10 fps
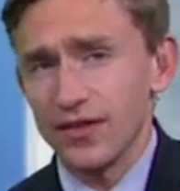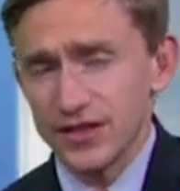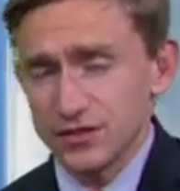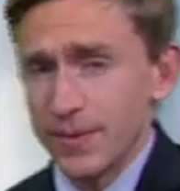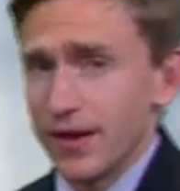
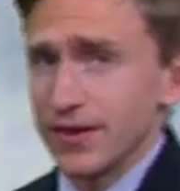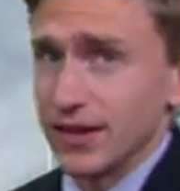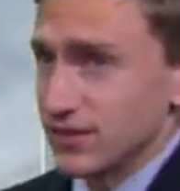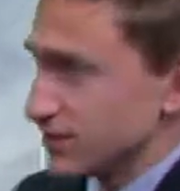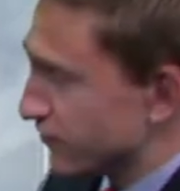That's about
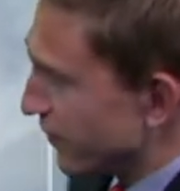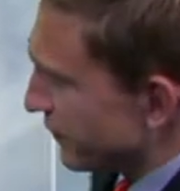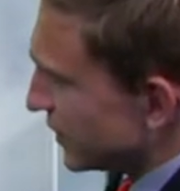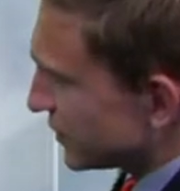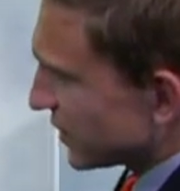it.
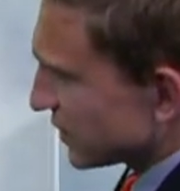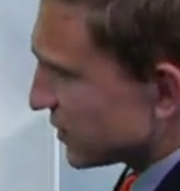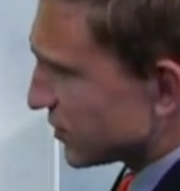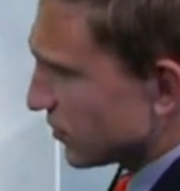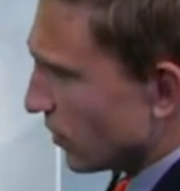56
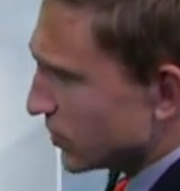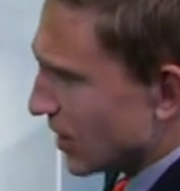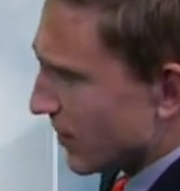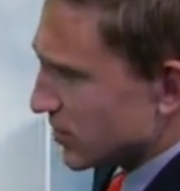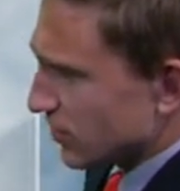is your low
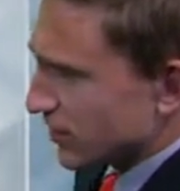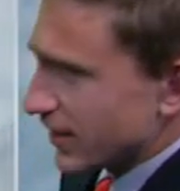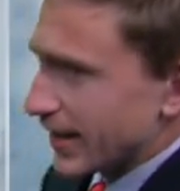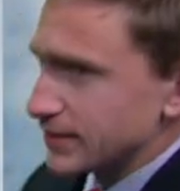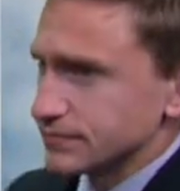temperature
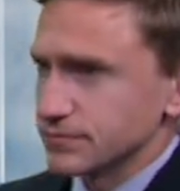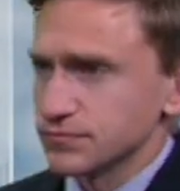tonight.